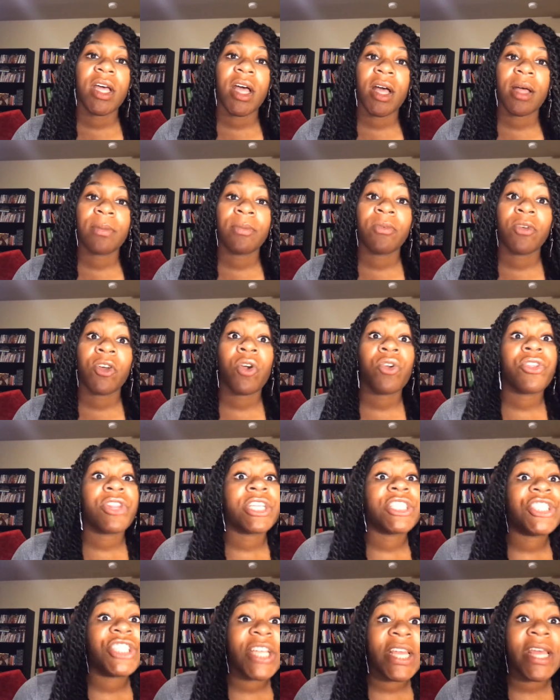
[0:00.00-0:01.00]
um, go to
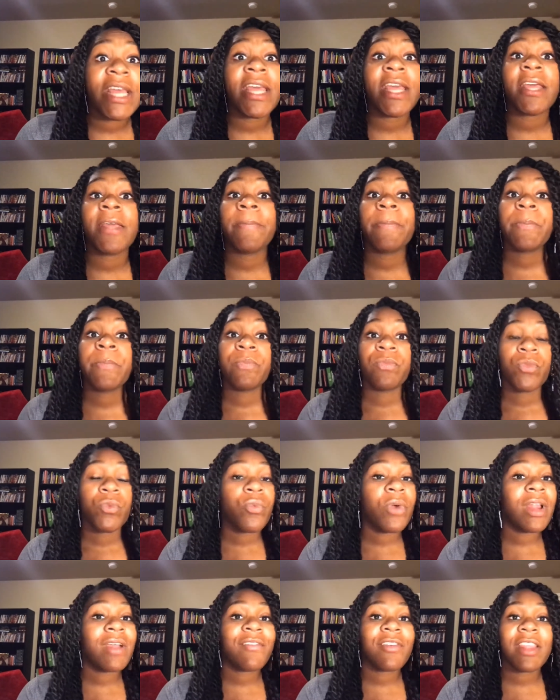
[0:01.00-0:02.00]
the gym,
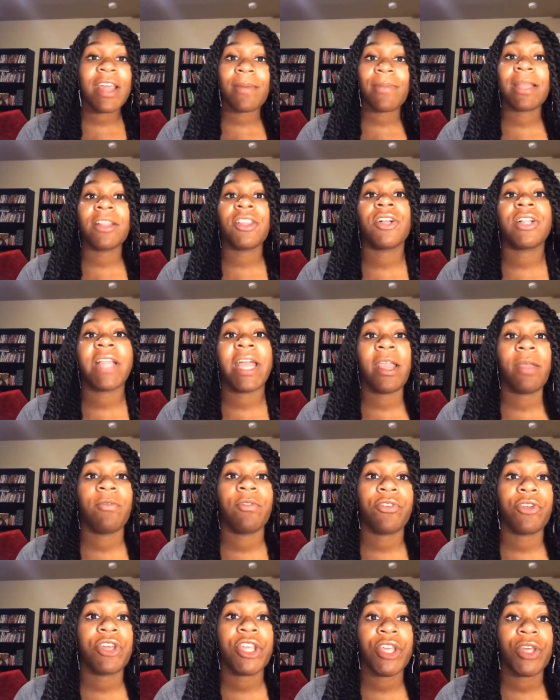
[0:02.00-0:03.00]
whatever that may look like
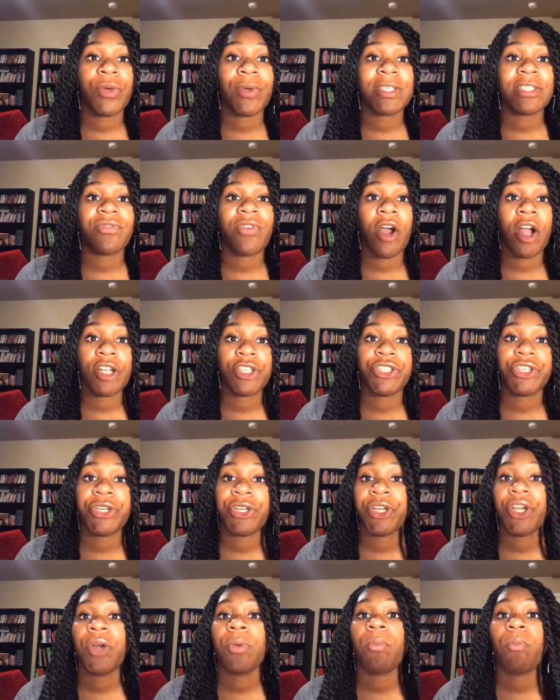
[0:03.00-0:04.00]
for you as far as
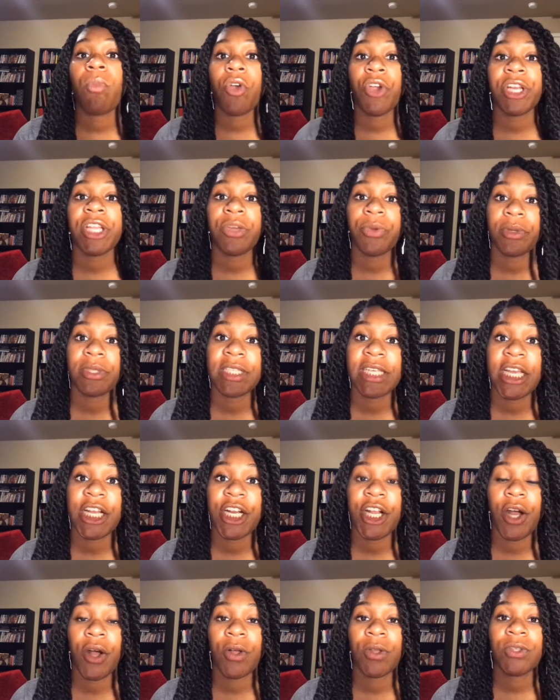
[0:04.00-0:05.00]
your morning
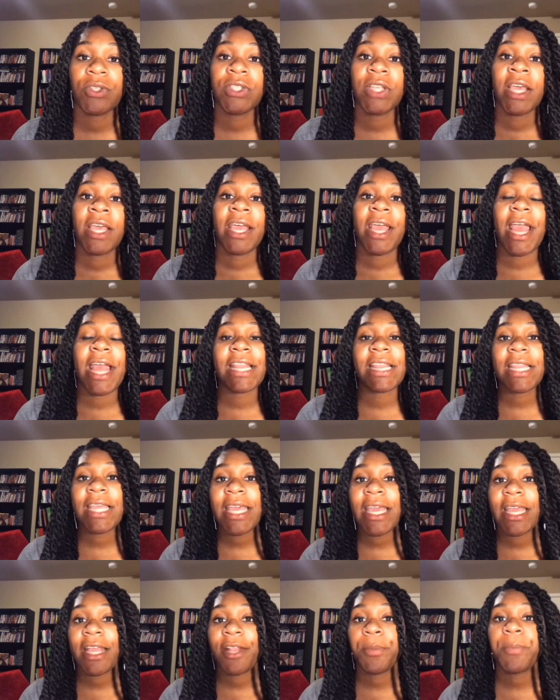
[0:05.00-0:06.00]
routine goes. And
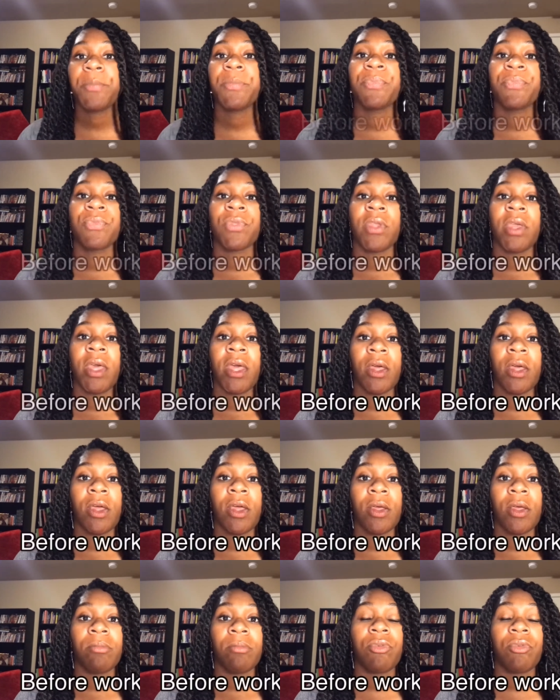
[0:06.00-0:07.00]
then
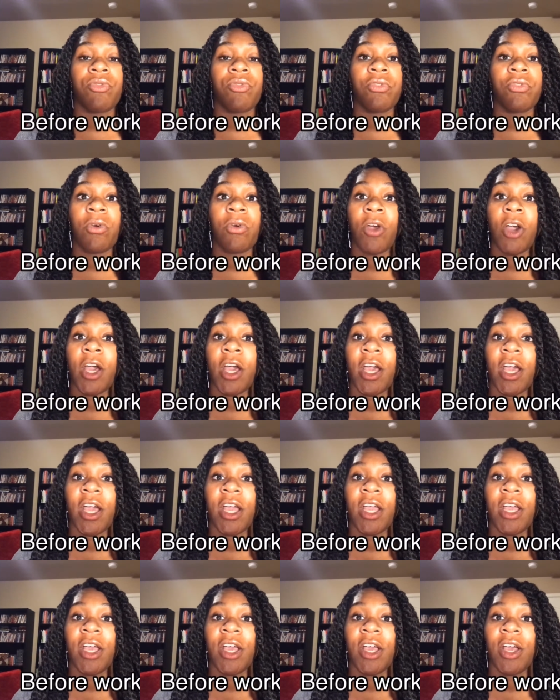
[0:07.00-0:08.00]

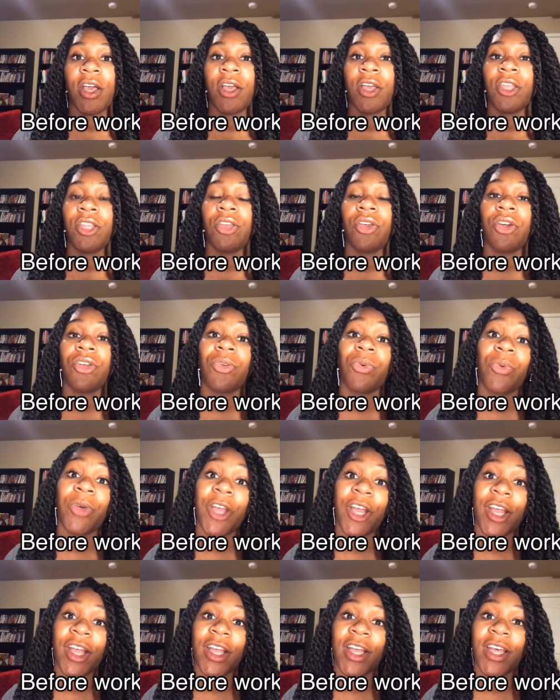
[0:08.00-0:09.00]
before you go to
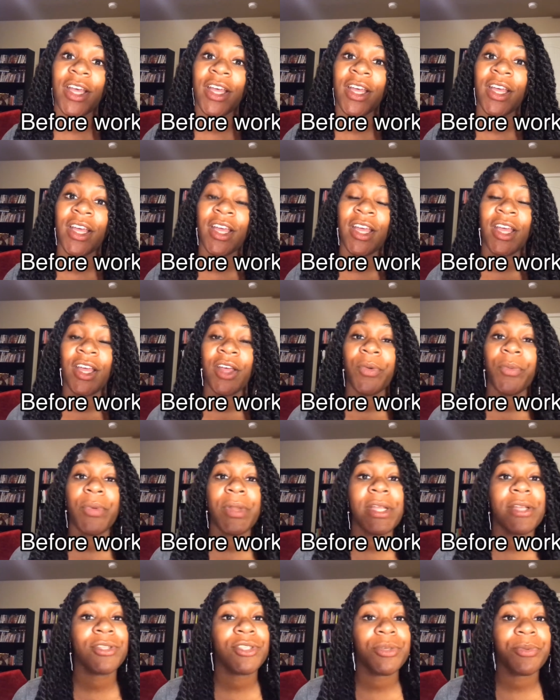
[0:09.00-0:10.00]
work, what
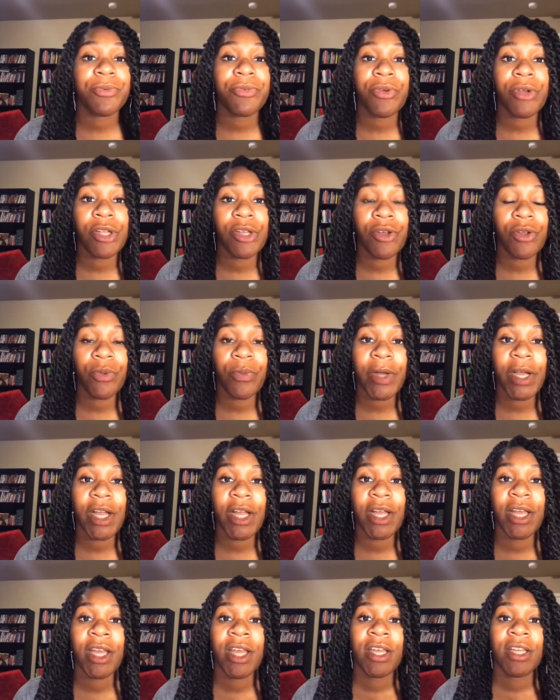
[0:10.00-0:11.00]
do you do before you go to
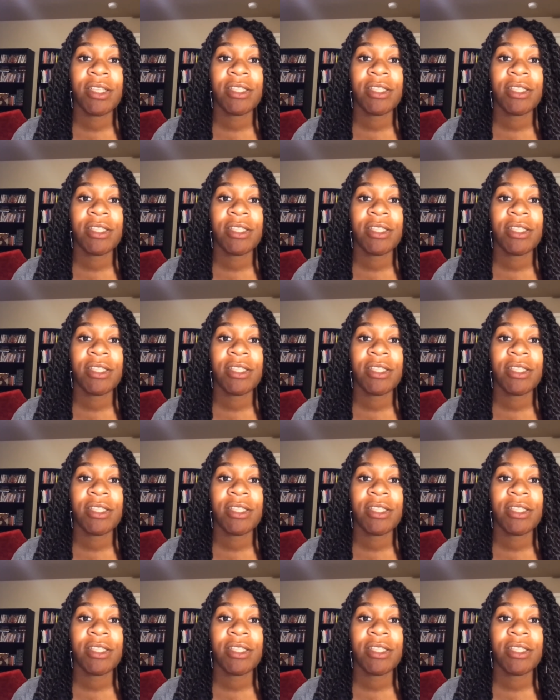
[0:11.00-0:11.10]
work?